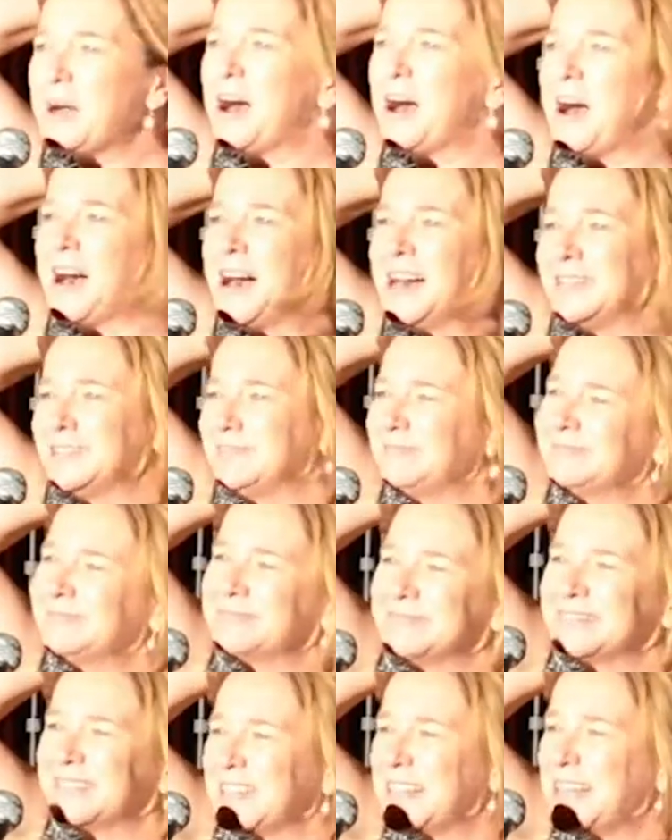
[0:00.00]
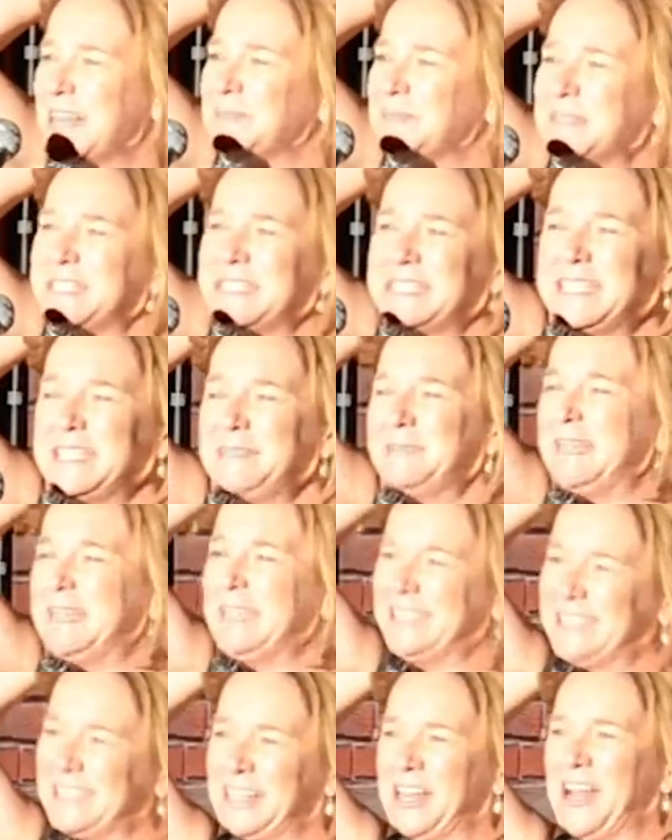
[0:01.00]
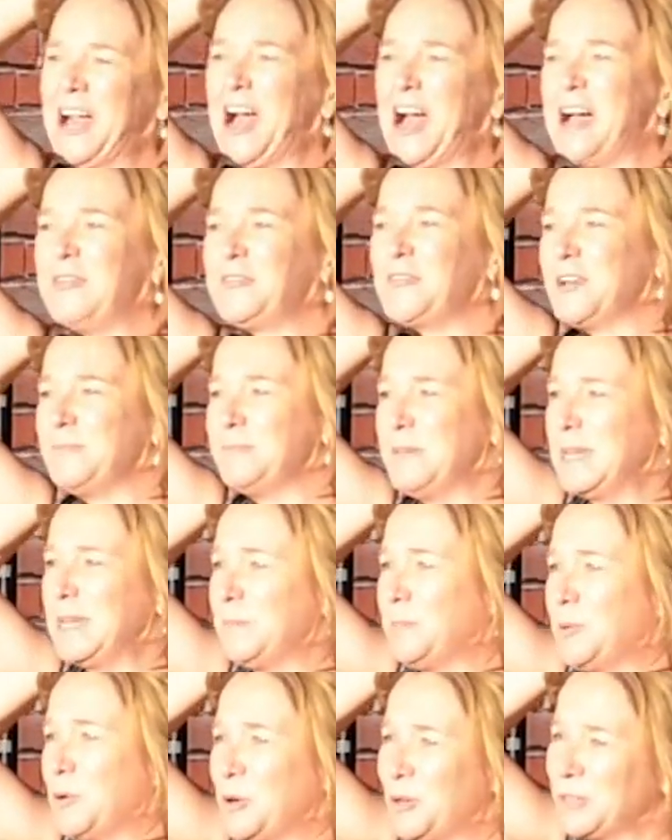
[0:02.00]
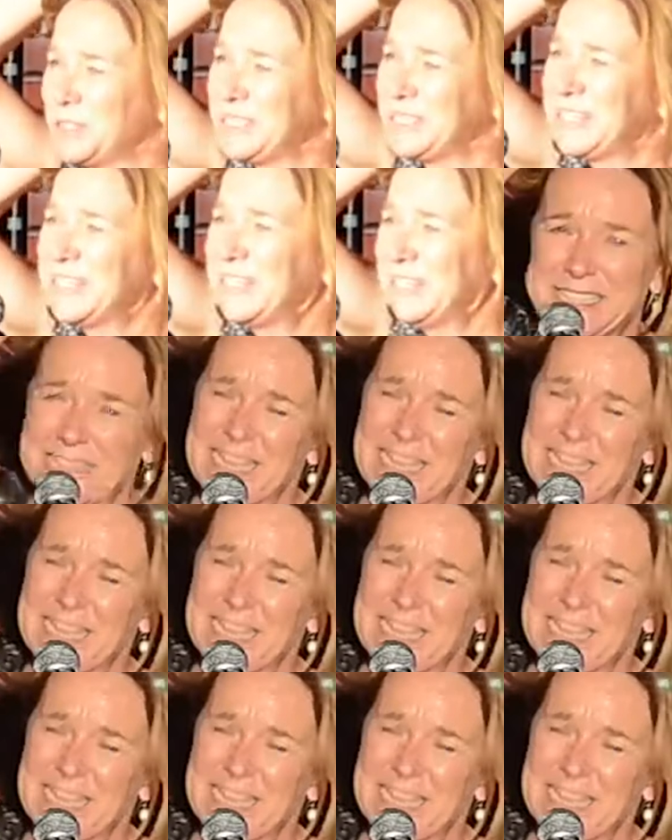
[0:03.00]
hot, I'm steamy, I've got menopause.